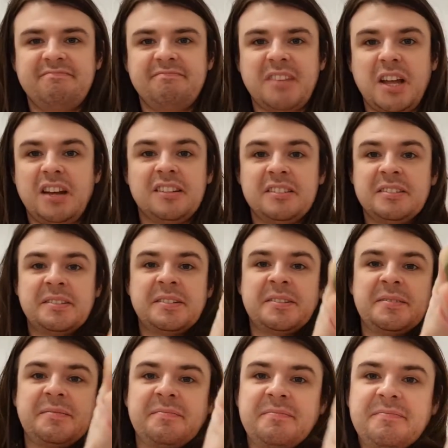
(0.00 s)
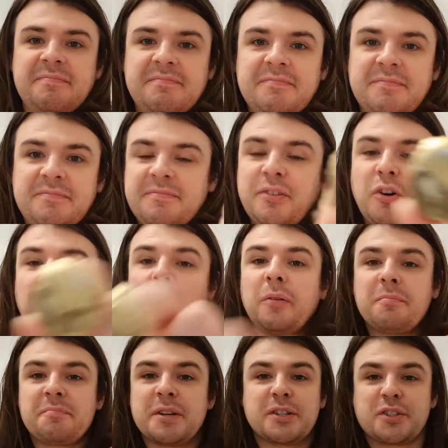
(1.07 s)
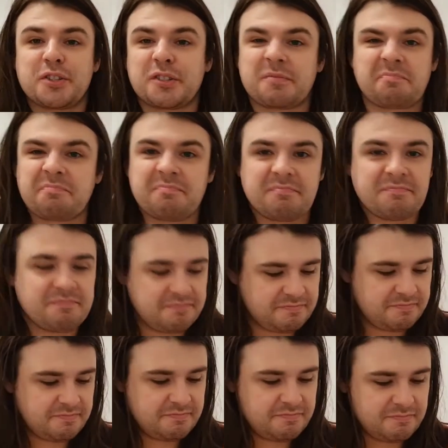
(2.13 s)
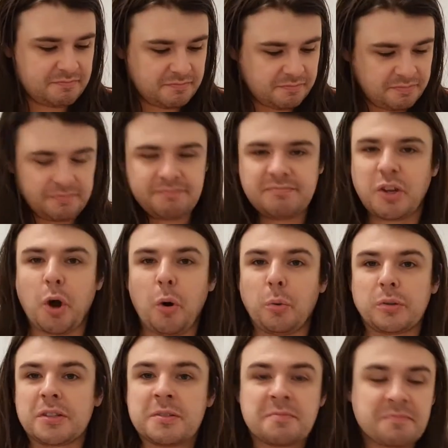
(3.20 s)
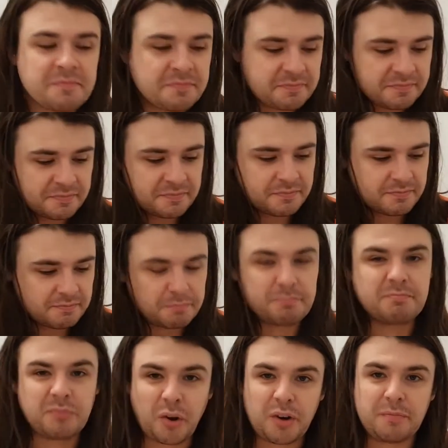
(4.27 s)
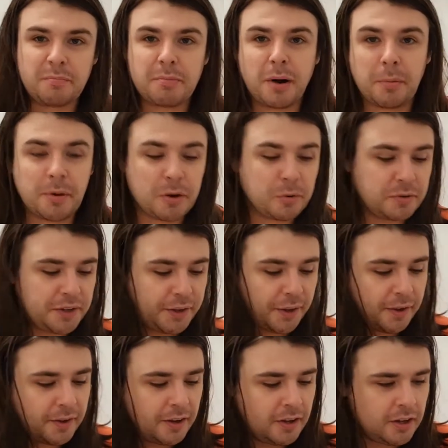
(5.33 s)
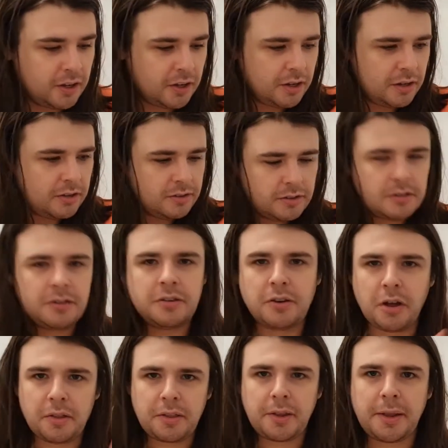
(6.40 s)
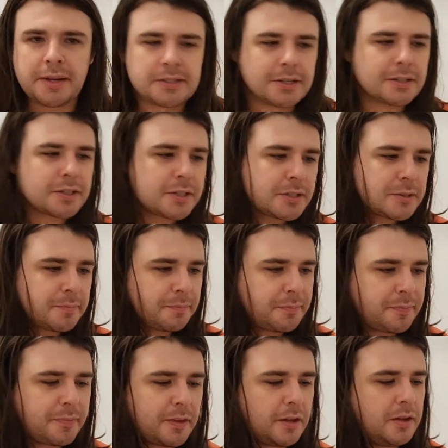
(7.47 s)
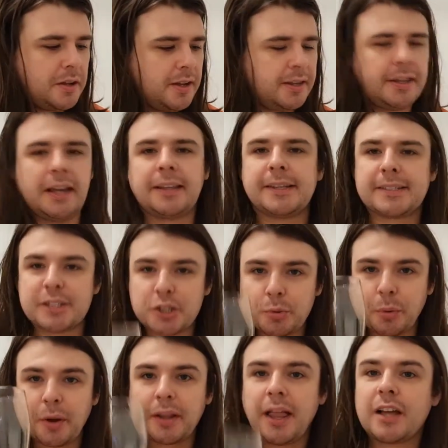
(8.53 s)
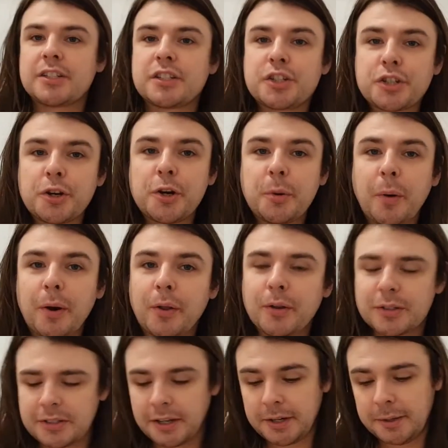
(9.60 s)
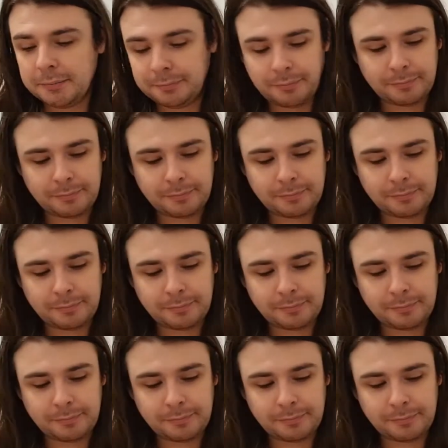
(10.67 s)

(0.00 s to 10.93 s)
Nah, fuck off. It's just gold. Not even proper gold either. Nonetheless, let's get this into a glass and show you what it looks like.